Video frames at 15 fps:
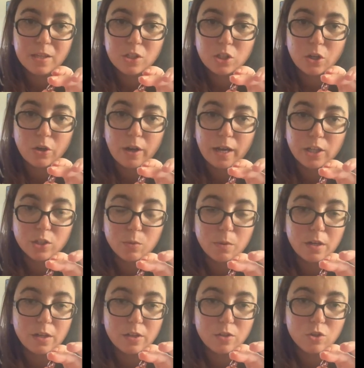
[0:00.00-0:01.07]
So I just
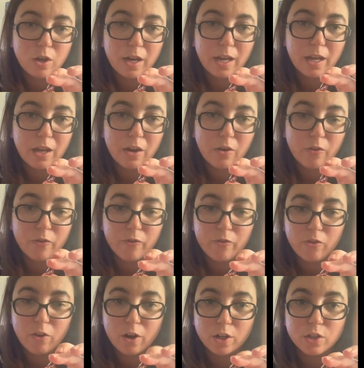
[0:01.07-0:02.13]
wanted to try a
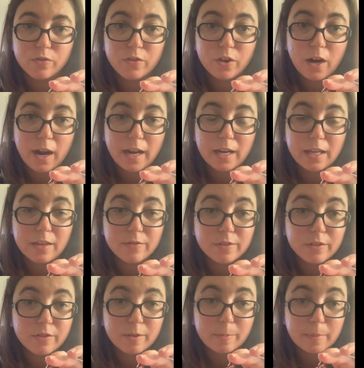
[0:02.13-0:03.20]
large variety of
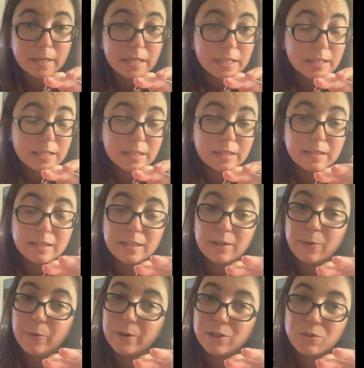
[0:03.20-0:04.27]
different beans and
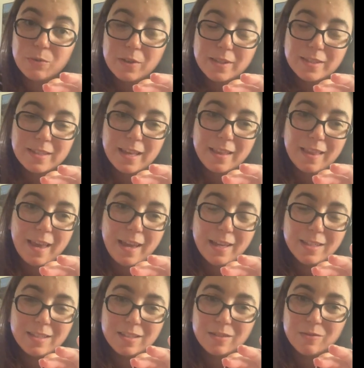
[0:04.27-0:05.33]
see which ones I
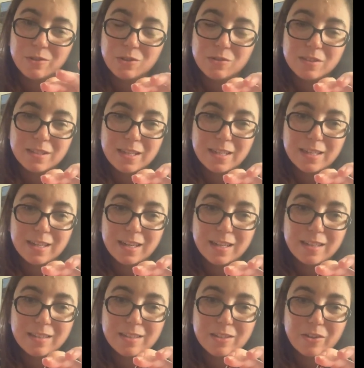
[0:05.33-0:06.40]
liked and which ones I
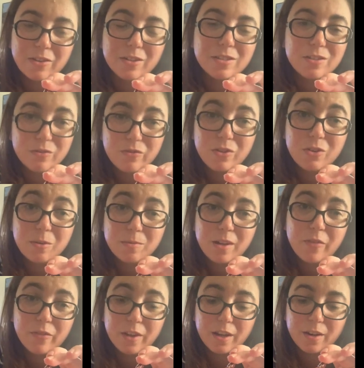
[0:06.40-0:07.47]
didn't. So there's a few I'm
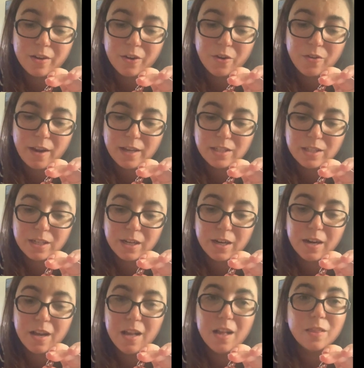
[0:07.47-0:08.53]
definitely going to grow next
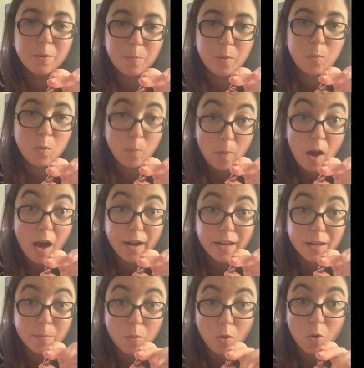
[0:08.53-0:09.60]
year. The purple
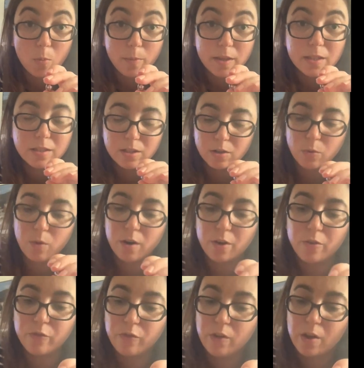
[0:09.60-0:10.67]
potted pole beans are one
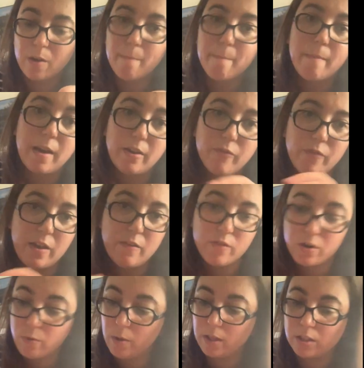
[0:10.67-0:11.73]
of my
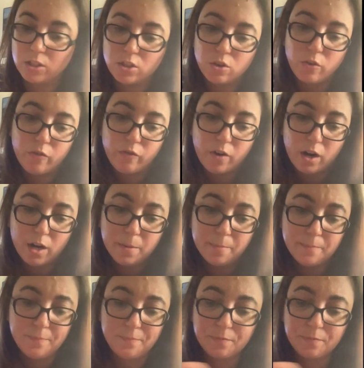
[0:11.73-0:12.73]
favorite ones so far.